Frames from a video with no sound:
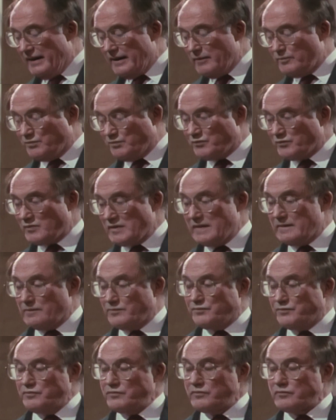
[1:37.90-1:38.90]
standard
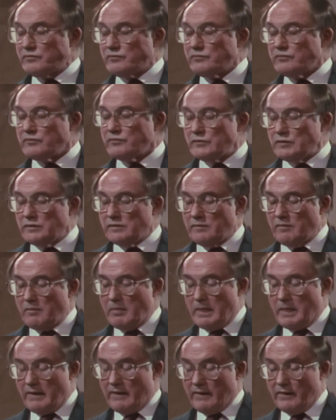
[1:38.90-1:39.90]
is, wow, you really have to
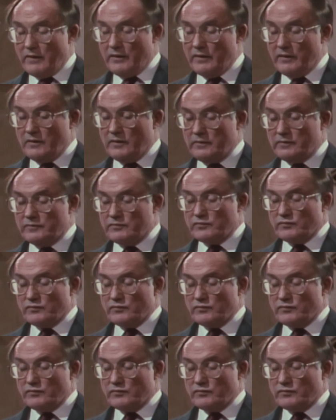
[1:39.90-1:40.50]
think about this.